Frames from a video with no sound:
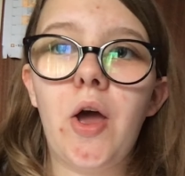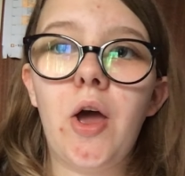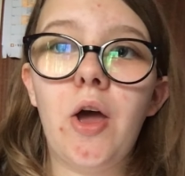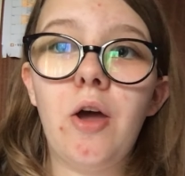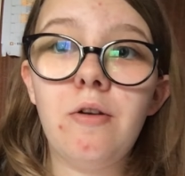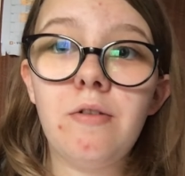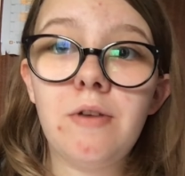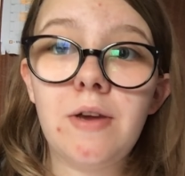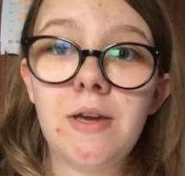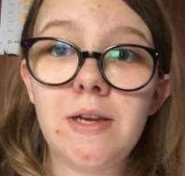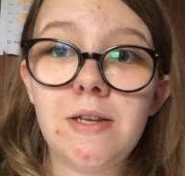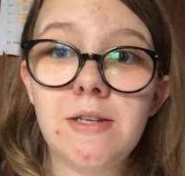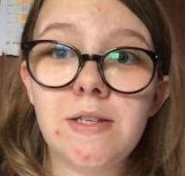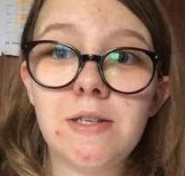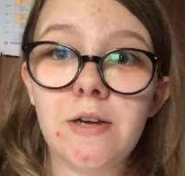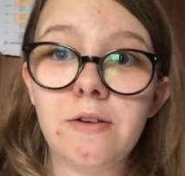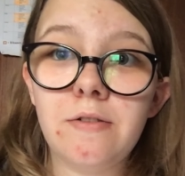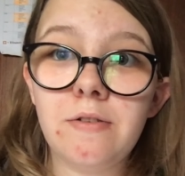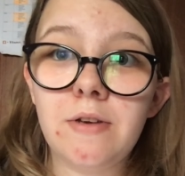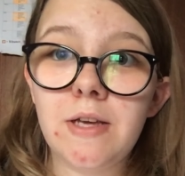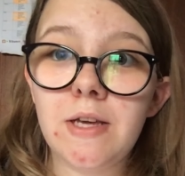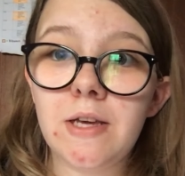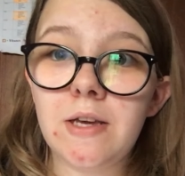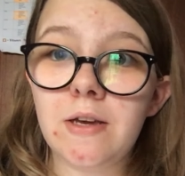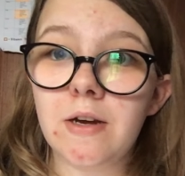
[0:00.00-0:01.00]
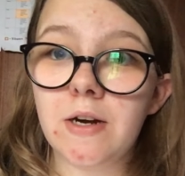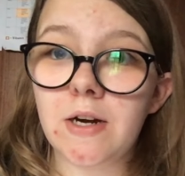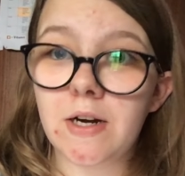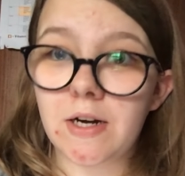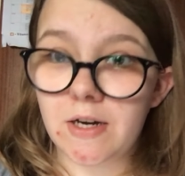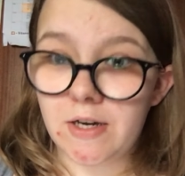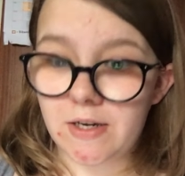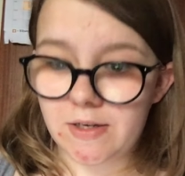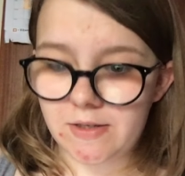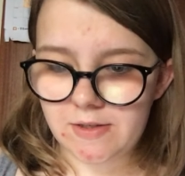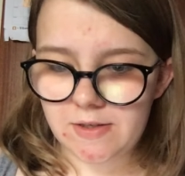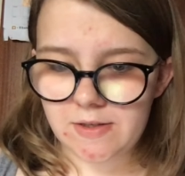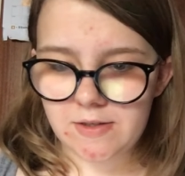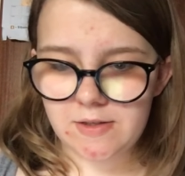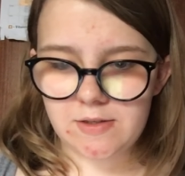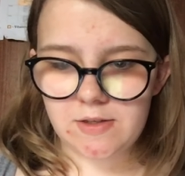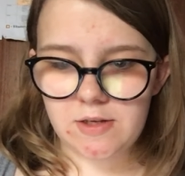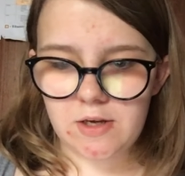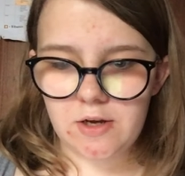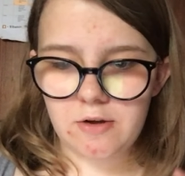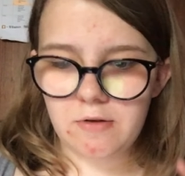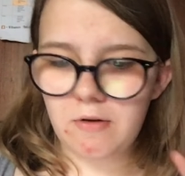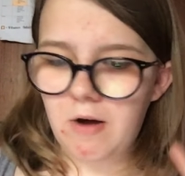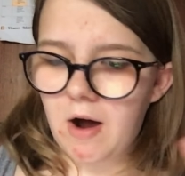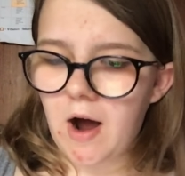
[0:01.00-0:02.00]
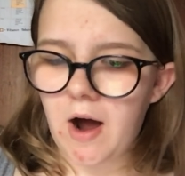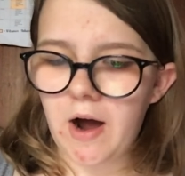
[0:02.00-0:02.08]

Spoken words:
Okie dokie guys, so